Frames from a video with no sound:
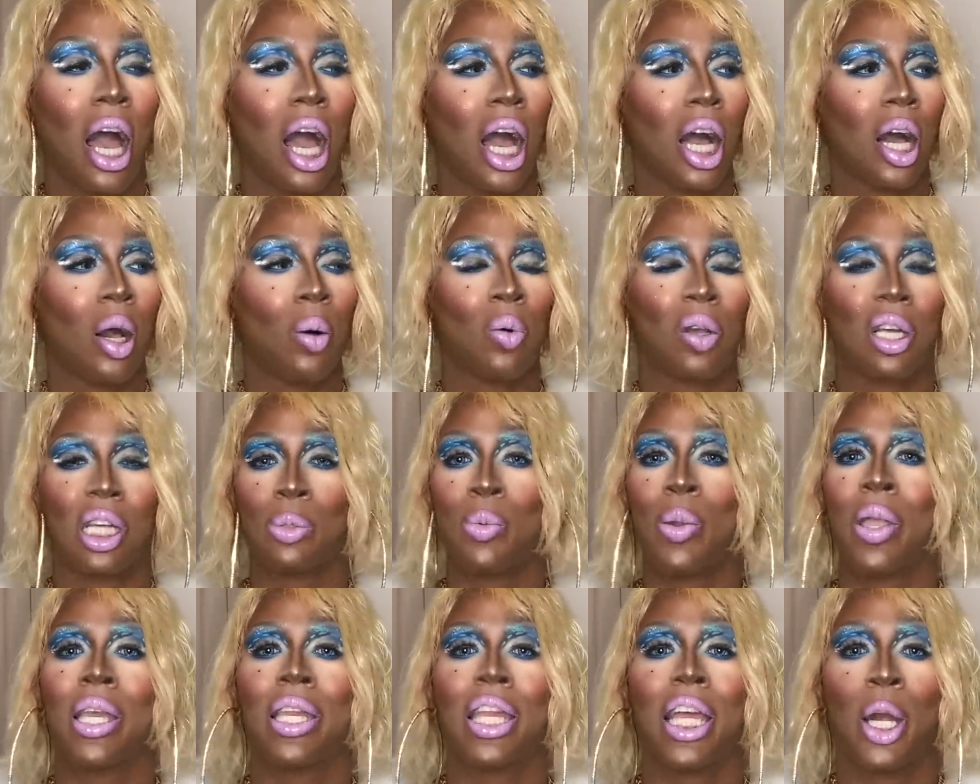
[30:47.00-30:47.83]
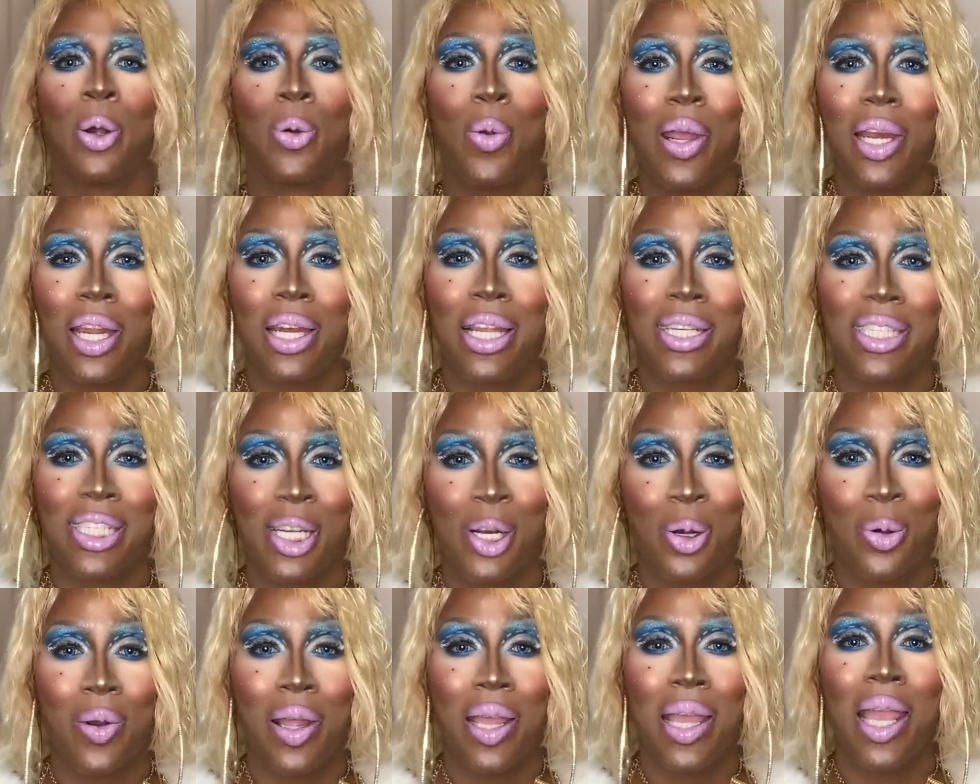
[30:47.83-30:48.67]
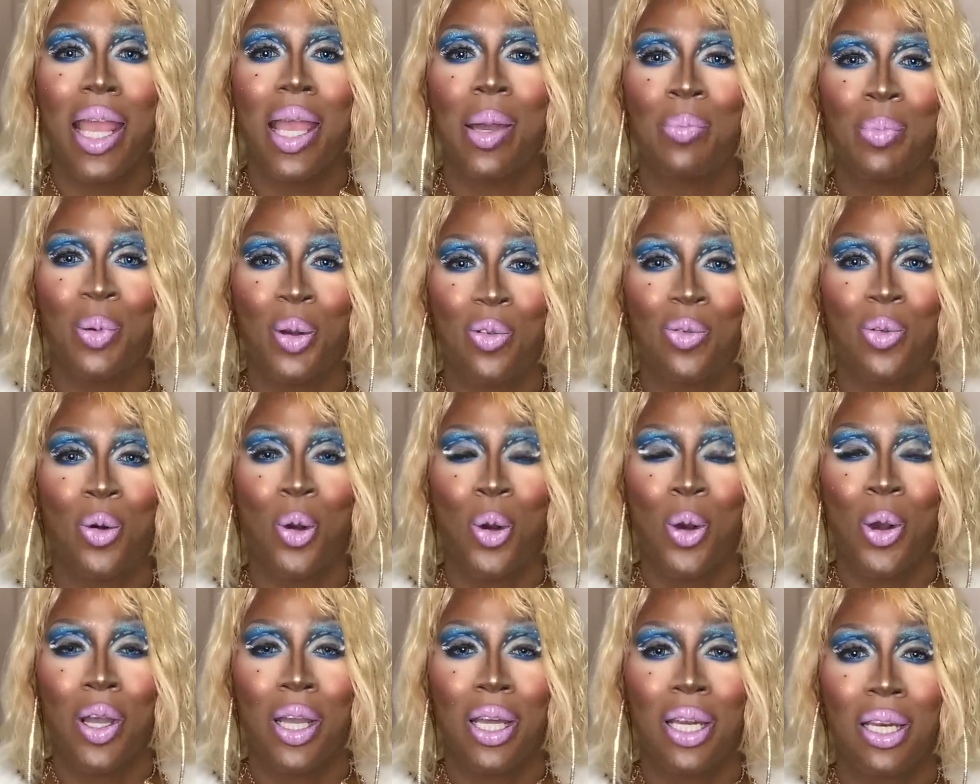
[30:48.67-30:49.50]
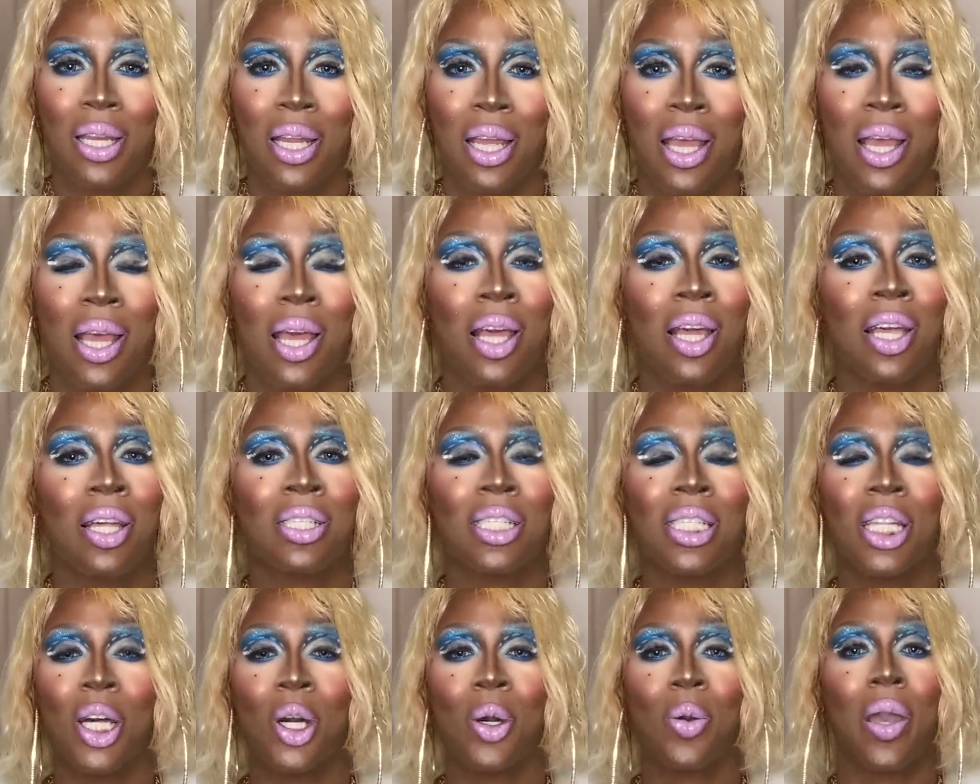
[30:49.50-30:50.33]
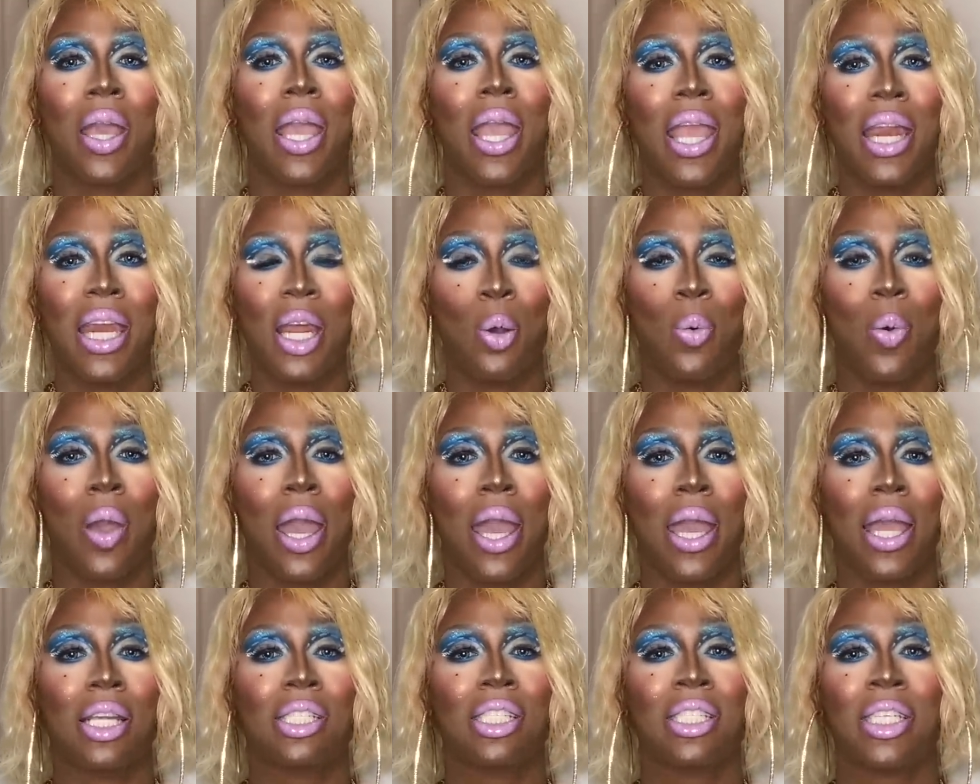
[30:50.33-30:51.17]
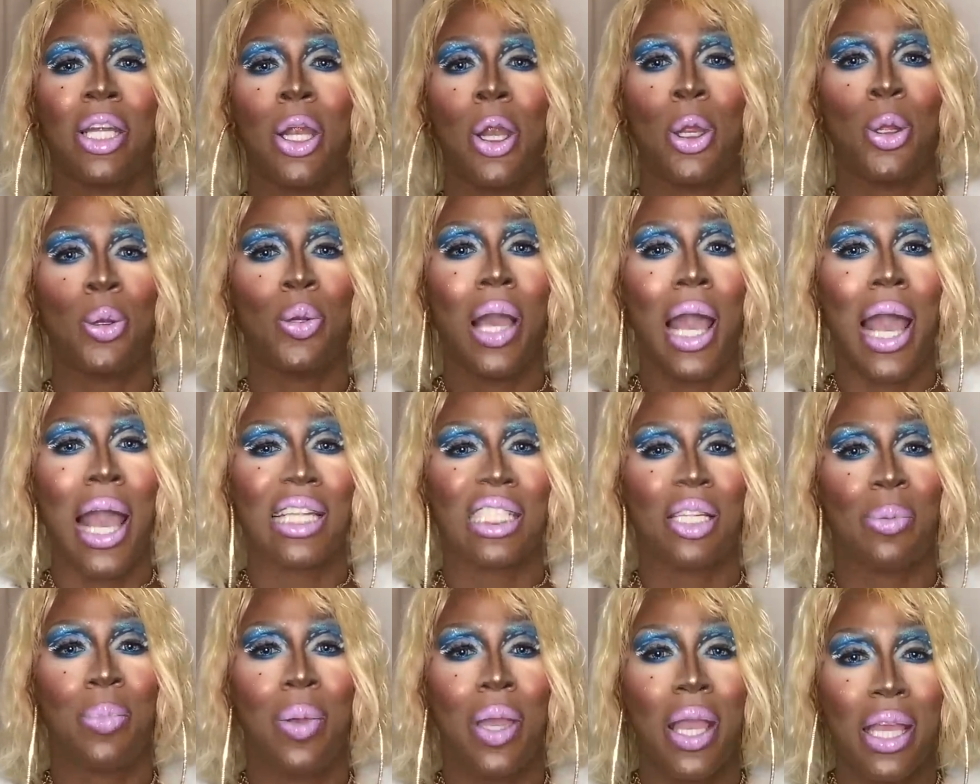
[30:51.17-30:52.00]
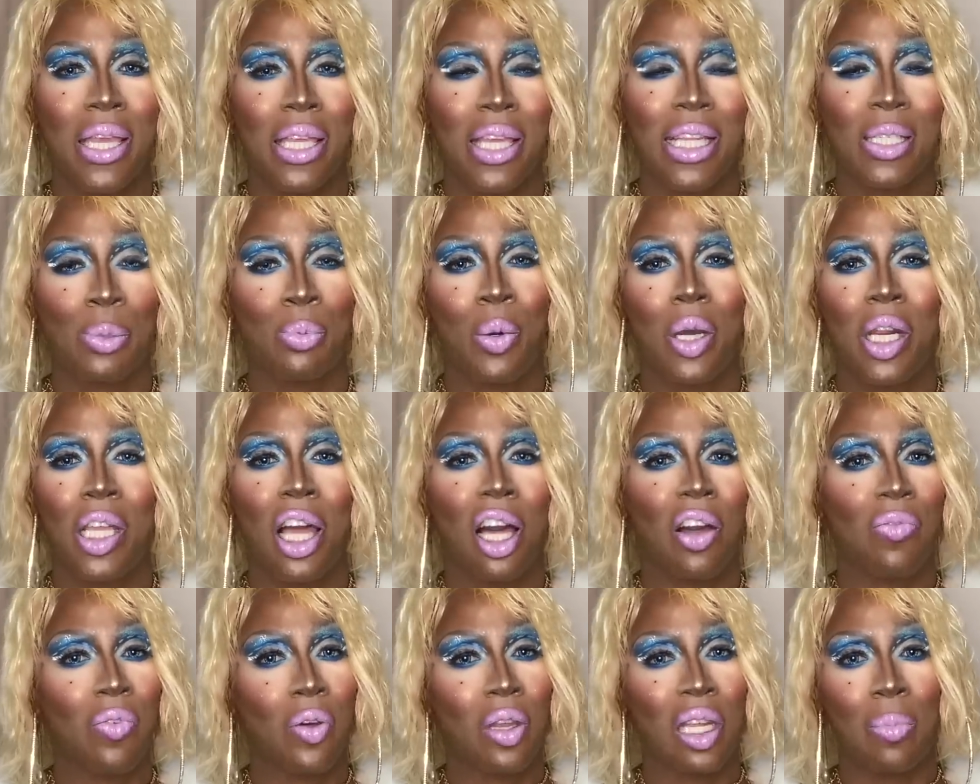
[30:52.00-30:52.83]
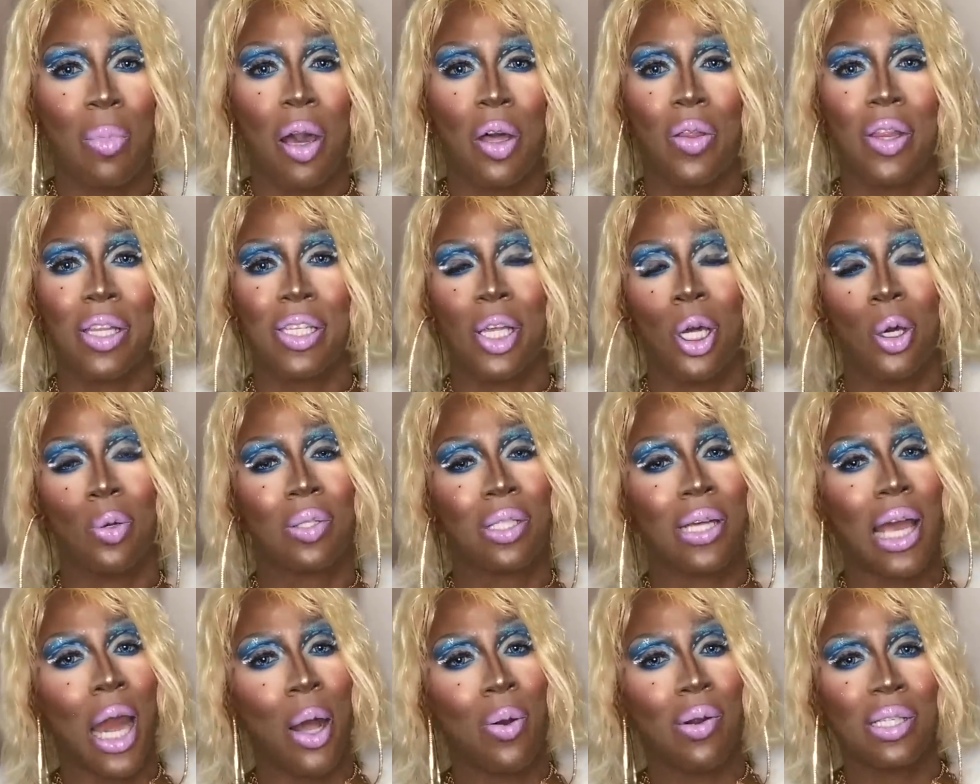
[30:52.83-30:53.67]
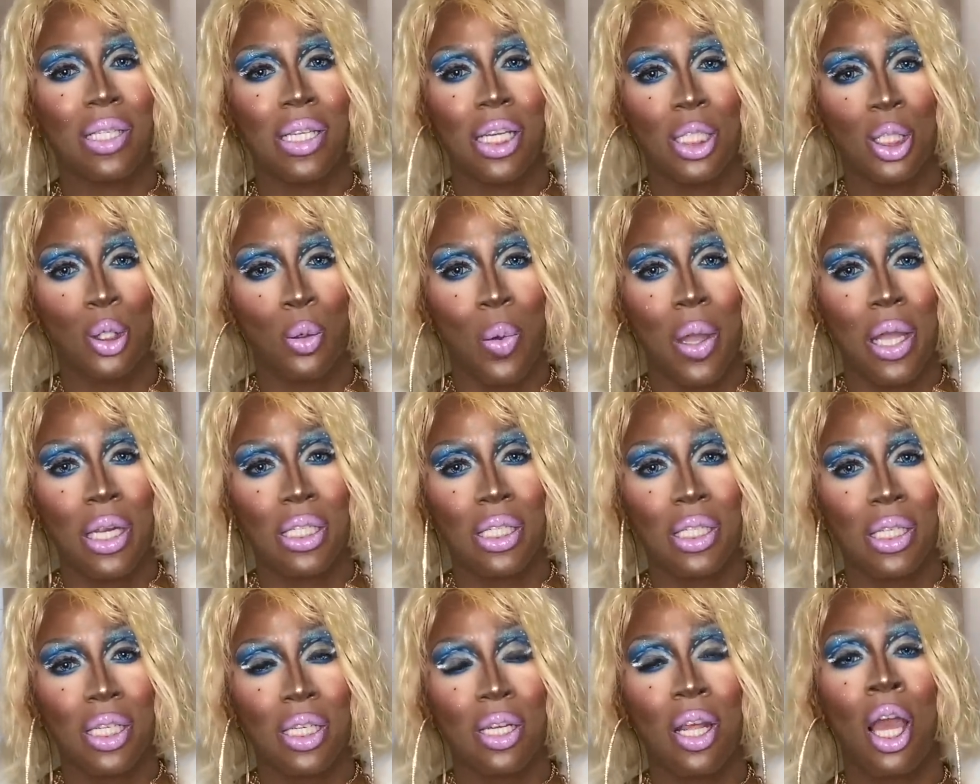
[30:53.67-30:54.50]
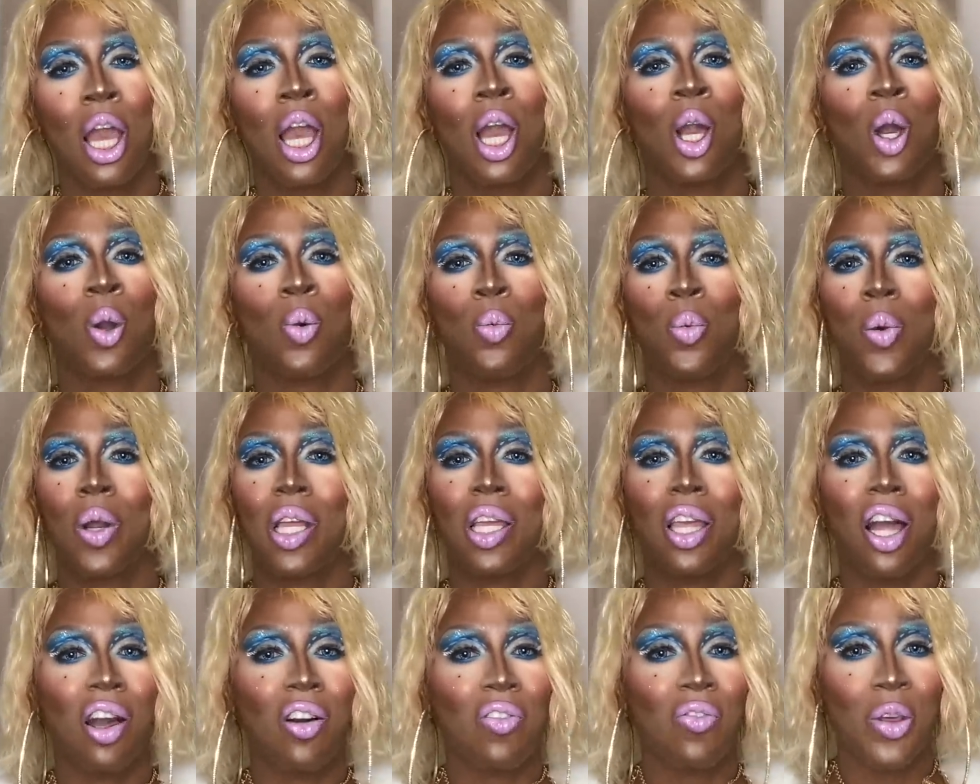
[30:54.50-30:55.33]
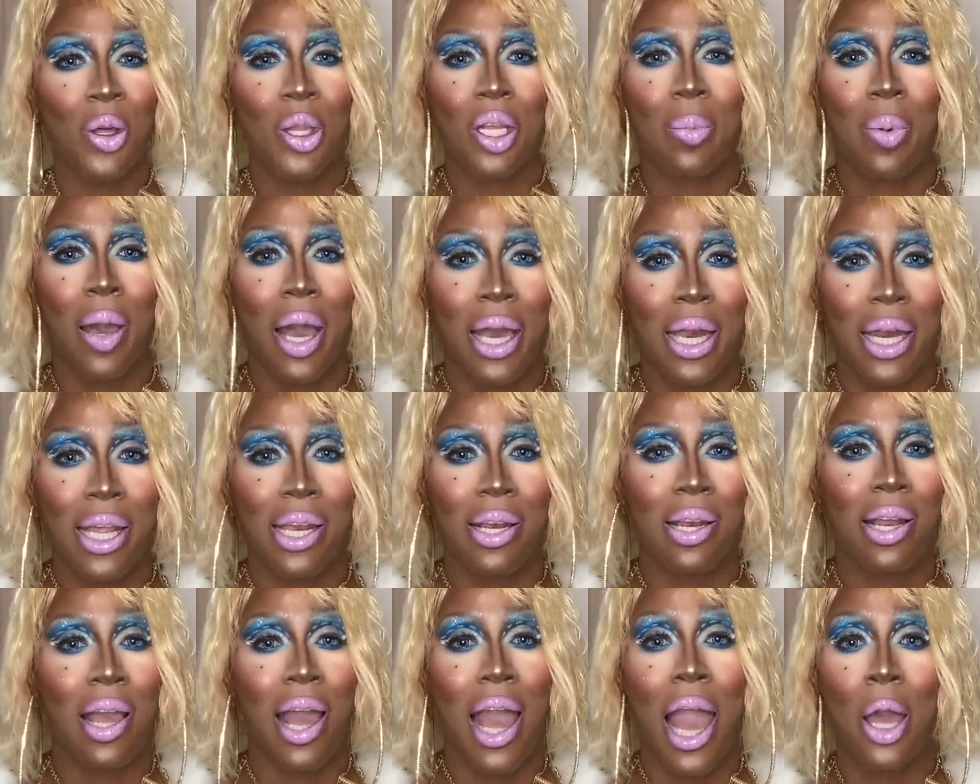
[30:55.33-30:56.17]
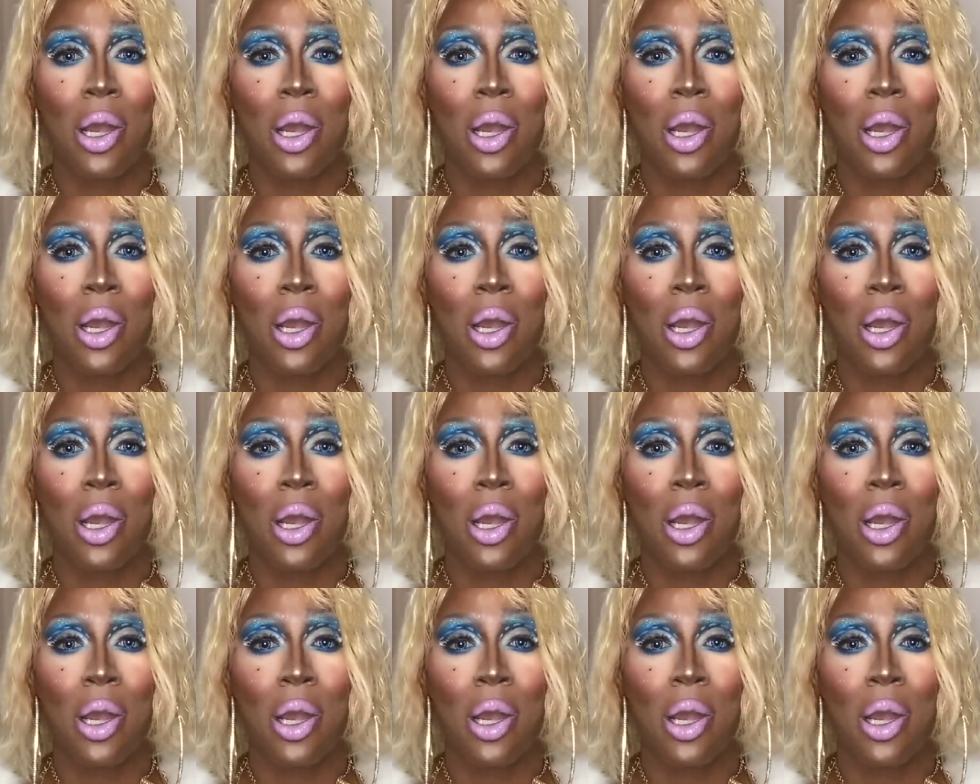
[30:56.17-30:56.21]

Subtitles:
Because we can agree to disagree and move on. So anyway, share you guys' opinions. What do y'all feel about this whole Tyra situation? What do y'all feel about it?